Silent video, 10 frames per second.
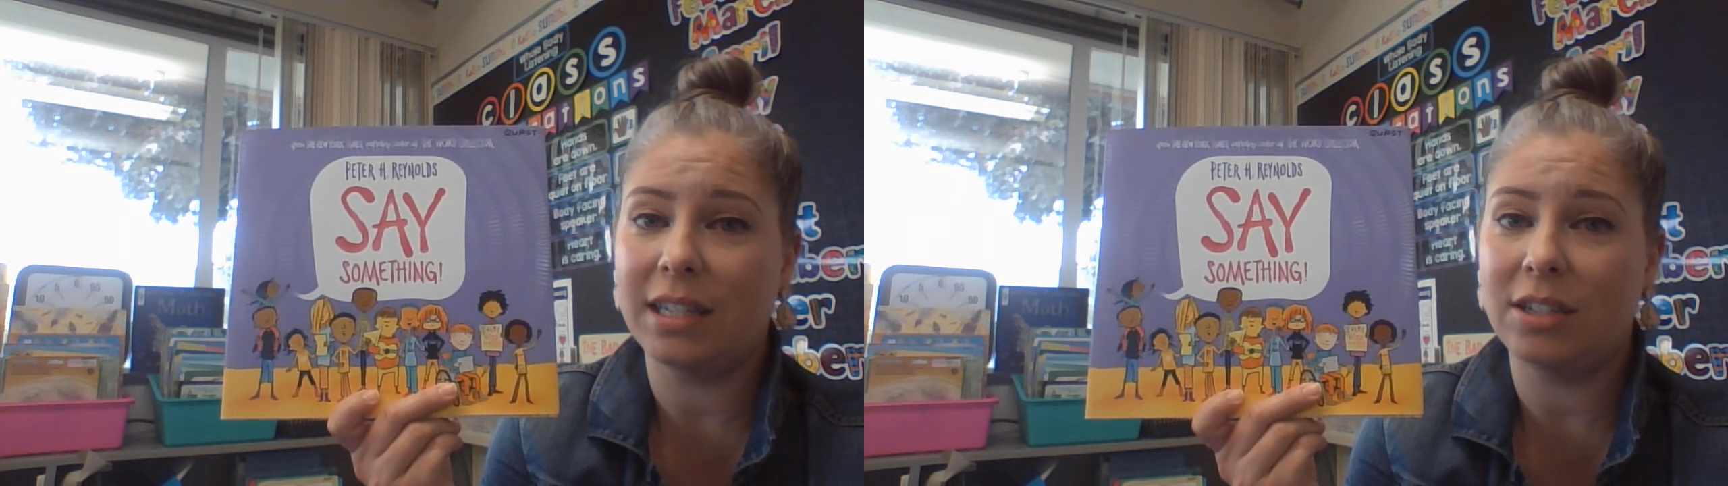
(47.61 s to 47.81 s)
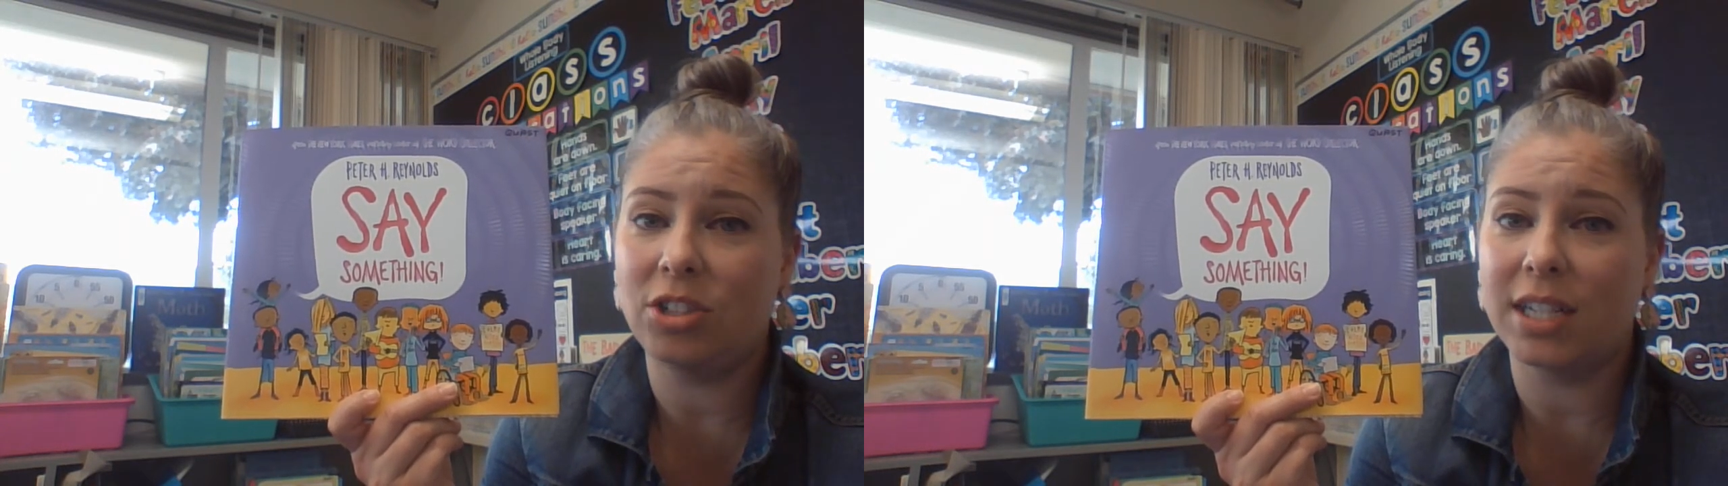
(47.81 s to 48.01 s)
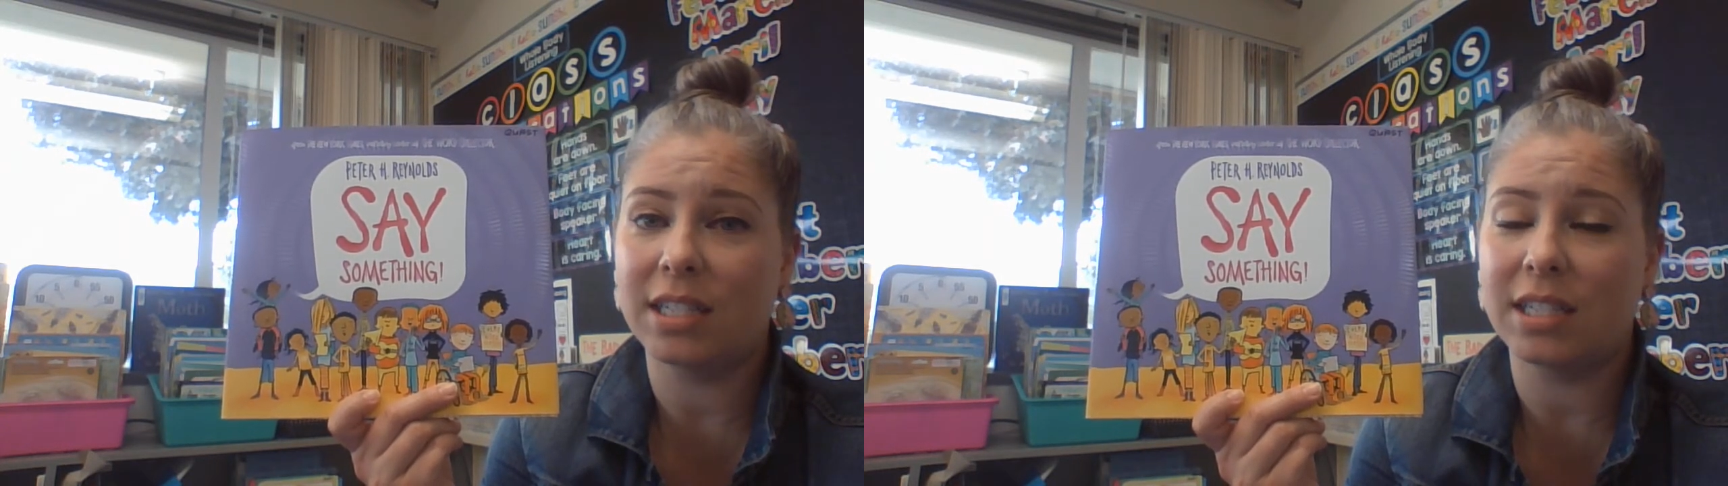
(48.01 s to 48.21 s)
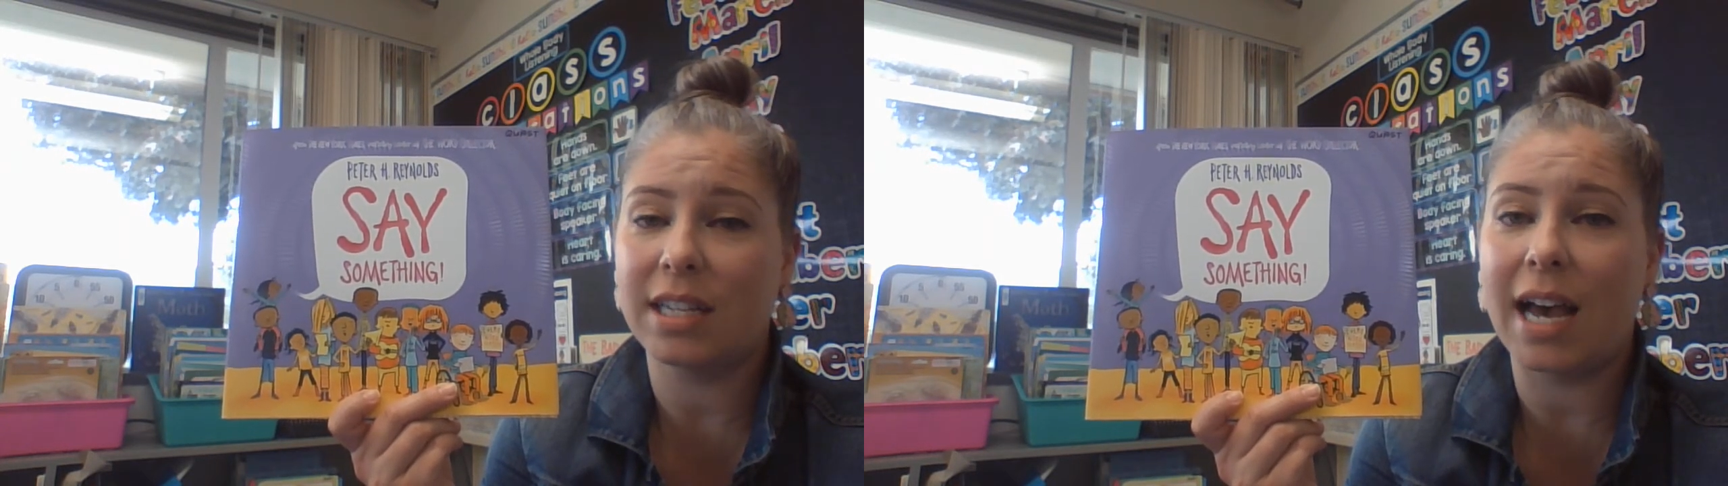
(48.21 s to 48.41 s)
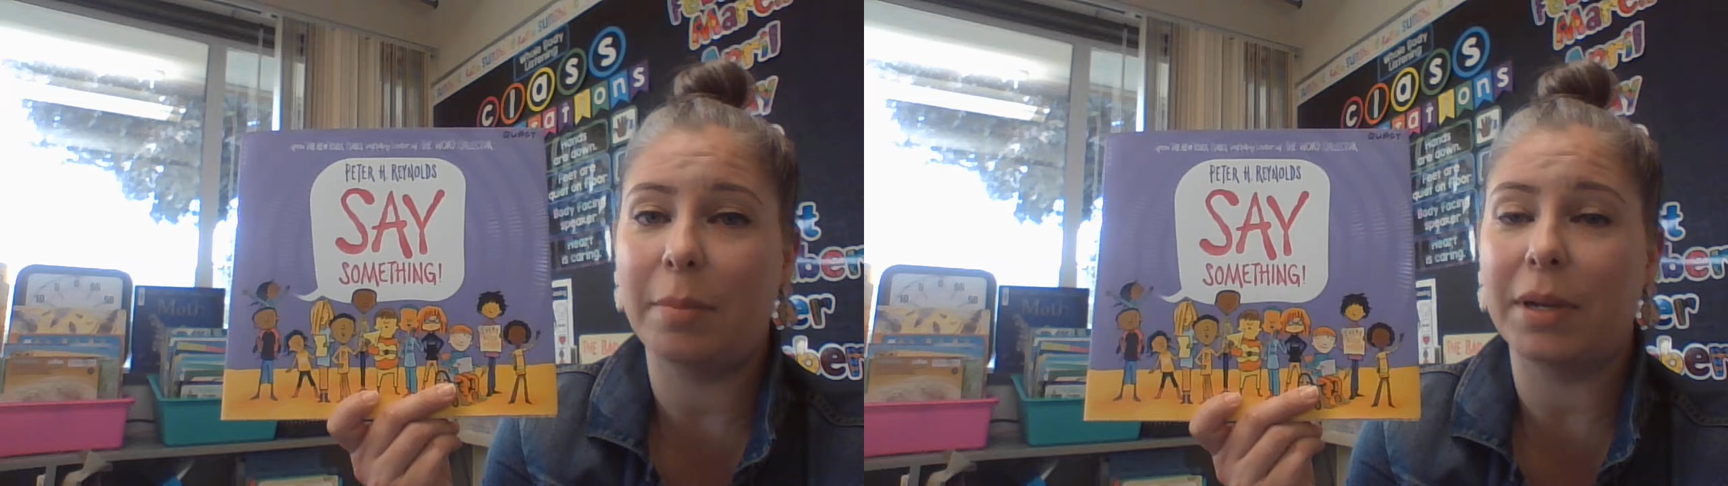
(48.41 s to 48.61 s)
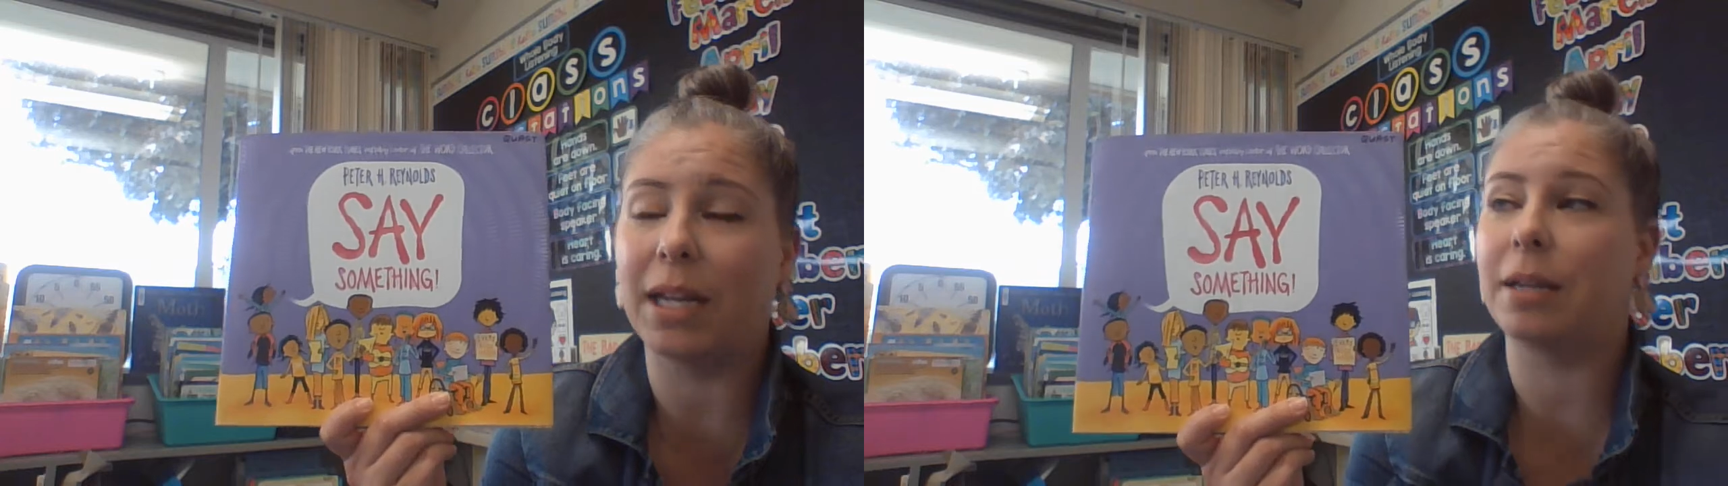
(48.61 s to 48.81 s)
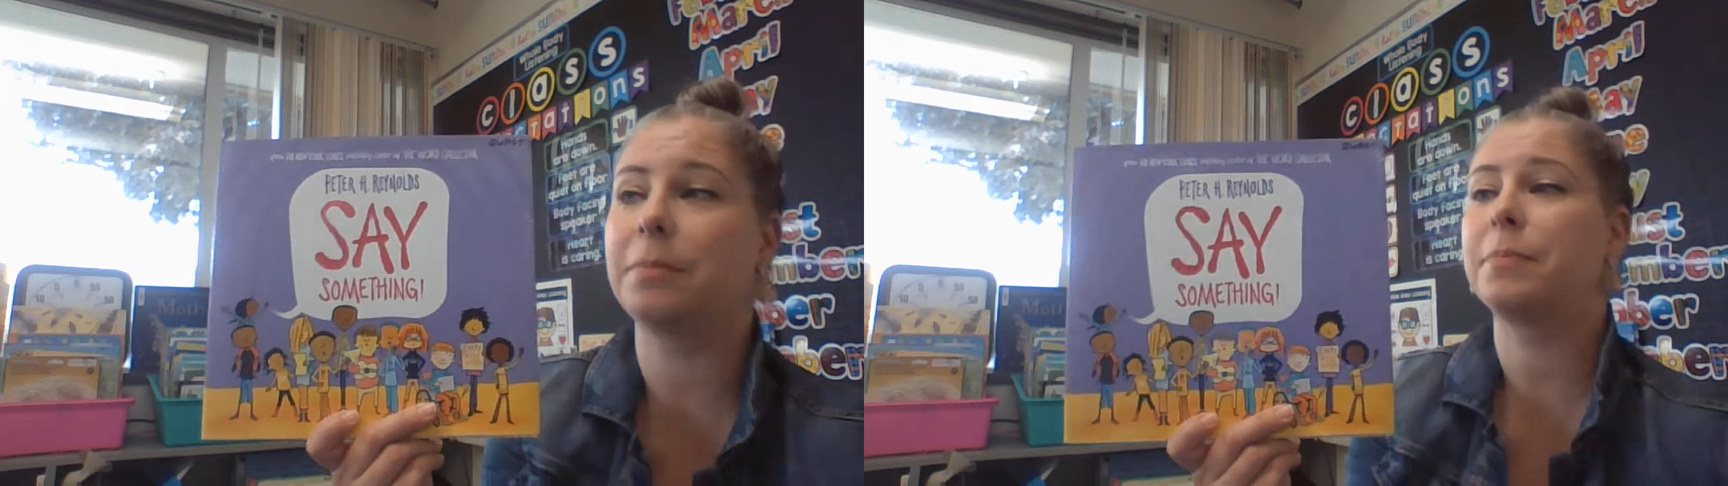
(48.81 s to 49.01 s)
injustice happening.